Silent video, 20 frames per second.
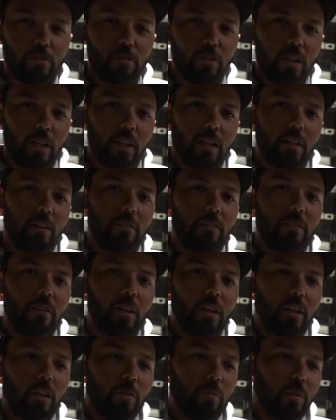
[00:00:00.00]
drive
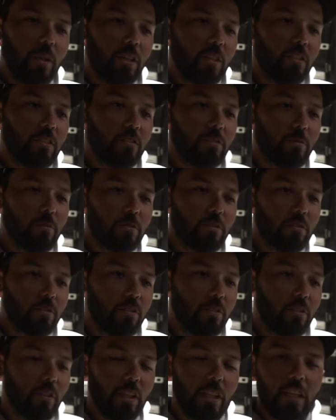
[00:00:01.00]
because it
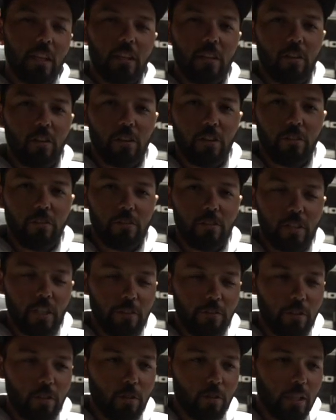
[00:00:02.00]
was leaking all the
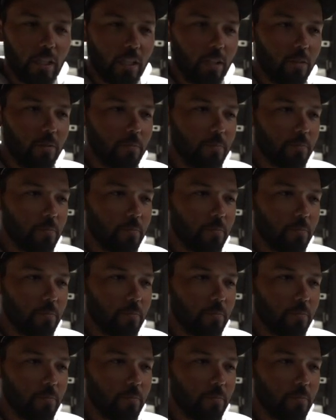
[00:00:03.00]
diff fluid out.